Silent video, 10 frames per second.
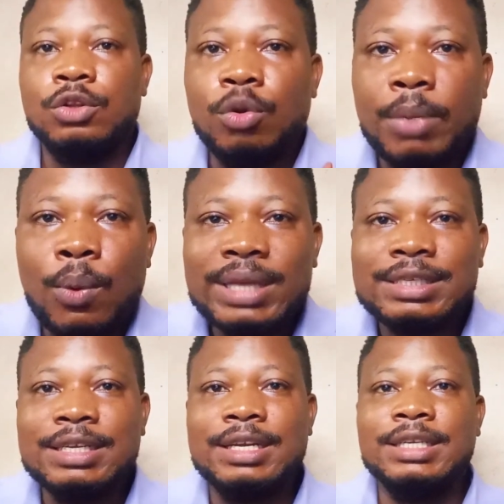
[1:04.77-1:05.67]
The number
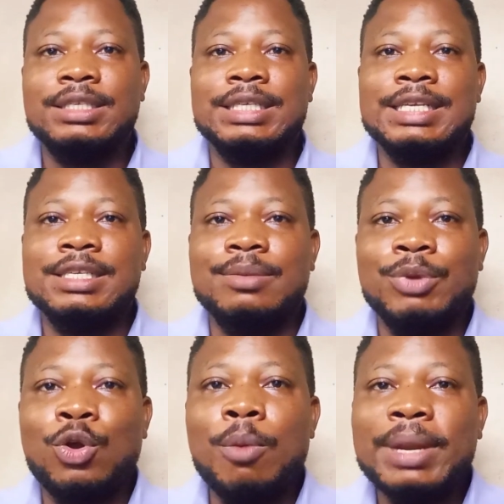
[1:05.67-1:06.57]
1 secret is
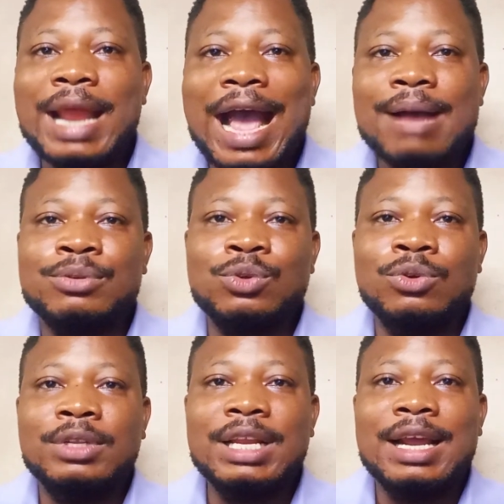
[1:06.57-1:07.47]
becoming
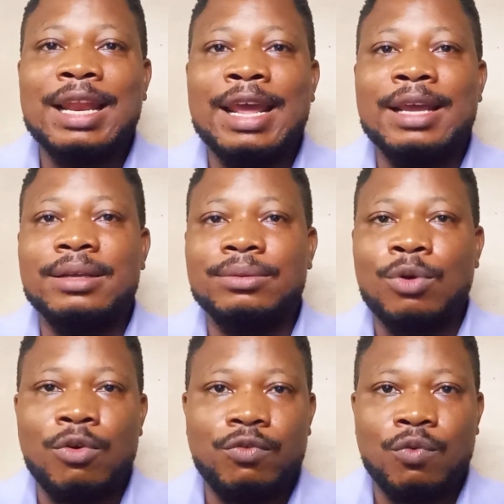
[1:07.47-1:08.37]
absolutely clear
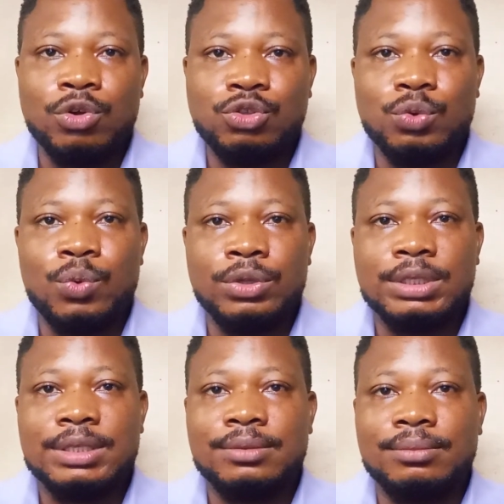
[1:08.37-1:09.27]
of what you want.